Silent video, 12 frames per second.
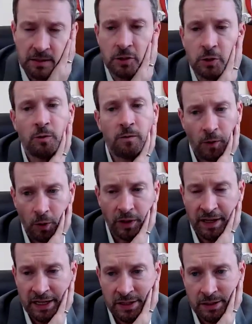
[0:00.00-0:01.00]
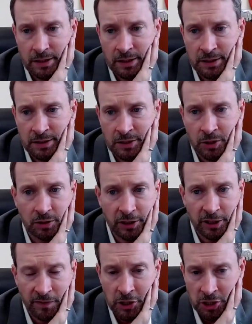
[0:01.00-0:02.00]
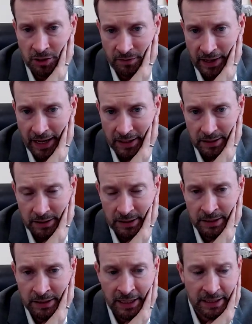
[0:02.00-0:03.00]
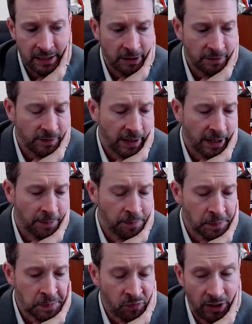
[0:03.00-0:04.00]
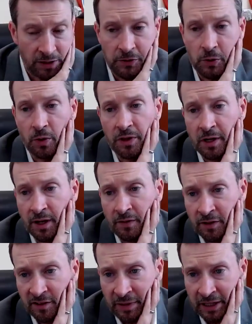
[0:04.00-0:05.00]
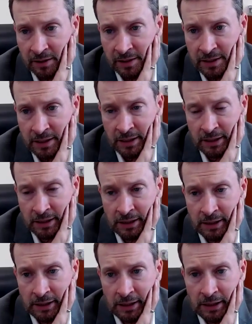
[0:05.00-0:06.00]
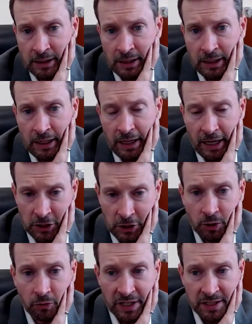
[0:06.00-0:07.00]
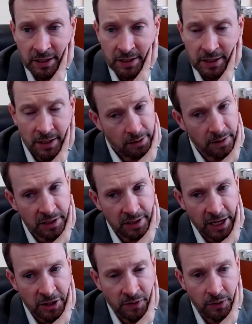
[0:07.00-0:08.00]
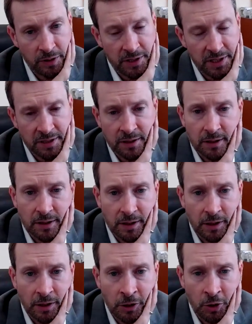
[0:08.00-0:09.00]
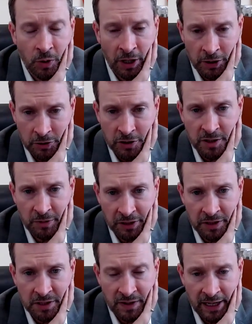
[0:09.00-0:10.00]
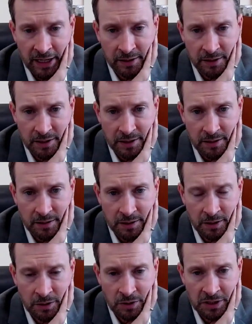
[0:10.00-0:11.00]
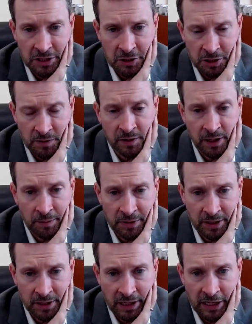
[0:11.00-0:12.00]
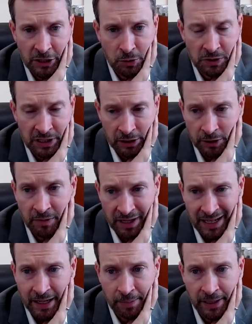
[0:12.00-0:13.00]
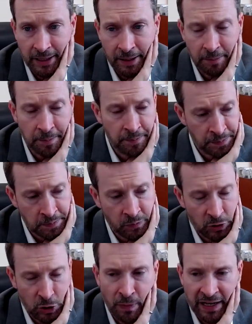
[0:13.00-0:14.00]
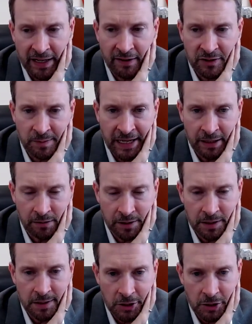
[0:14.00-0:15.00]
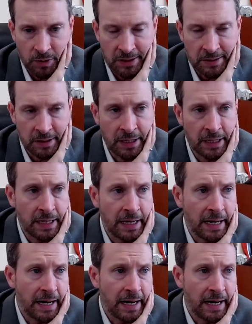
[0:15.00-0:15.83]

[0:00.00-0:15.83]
I think it's twofold. I think it's certainly a function of that, in that if you are the governor of Maryland and your residents / voters owe hundreds of millions of dollars to the District of Columbia and you tell them they got to pay up, you might have some angry constituents.